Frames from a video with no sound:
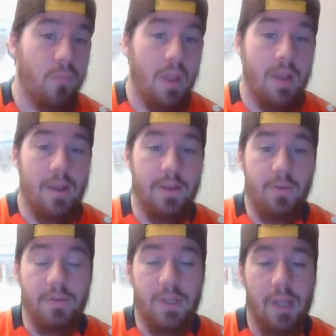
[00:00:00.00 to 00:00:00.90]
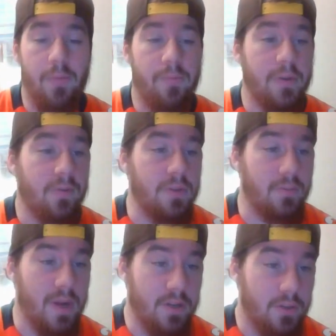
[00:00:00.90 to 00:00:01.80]
and a 12 cent line movement towards the
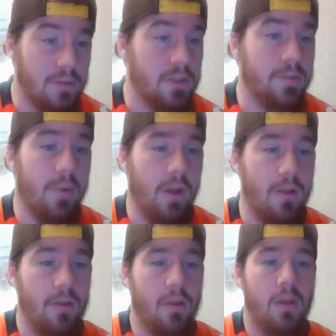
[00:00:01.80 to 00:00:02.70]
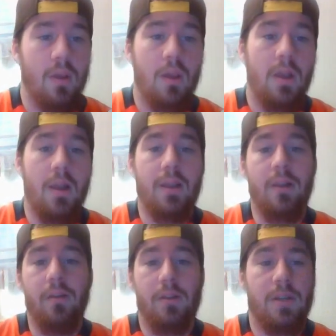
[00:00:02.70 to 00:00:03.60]
Rangers in this spot. And I can
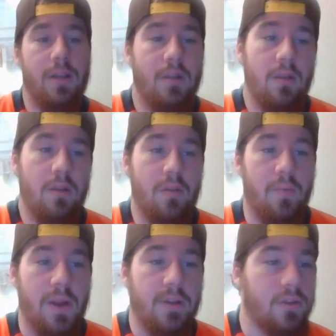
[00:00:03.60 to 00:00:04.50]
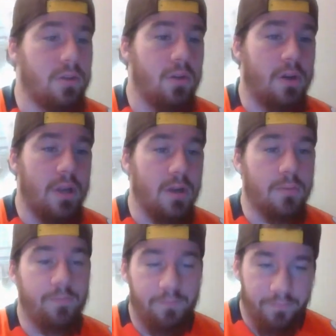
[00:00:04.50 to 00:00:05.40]
understand the, the Rangers look
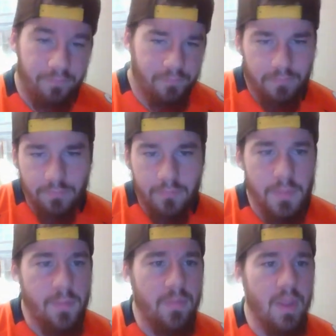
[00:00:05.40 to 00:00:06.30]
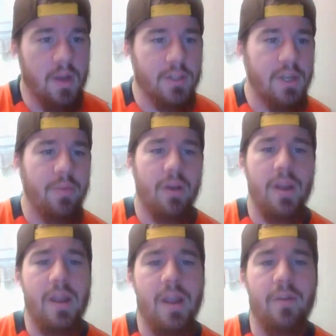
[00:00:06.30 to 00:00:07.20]
here. Uh, Shane
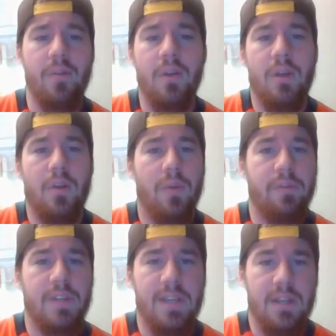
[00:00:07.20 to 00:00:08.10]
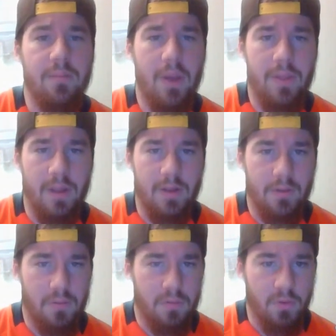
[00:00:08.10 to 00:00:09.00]
McClanahan, we've seen him, I think,
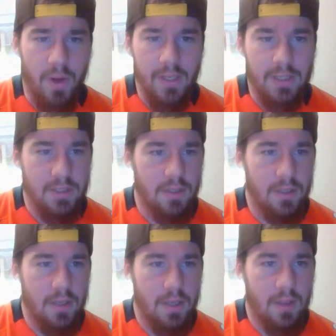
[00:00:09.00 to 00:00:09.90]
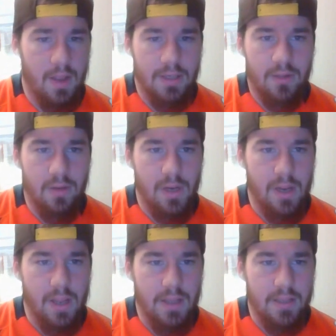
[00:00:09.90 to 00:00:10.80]
twice in the last 30
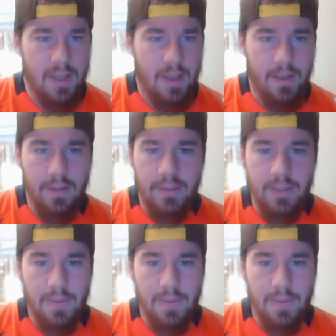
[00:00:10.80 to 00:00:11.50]
days, and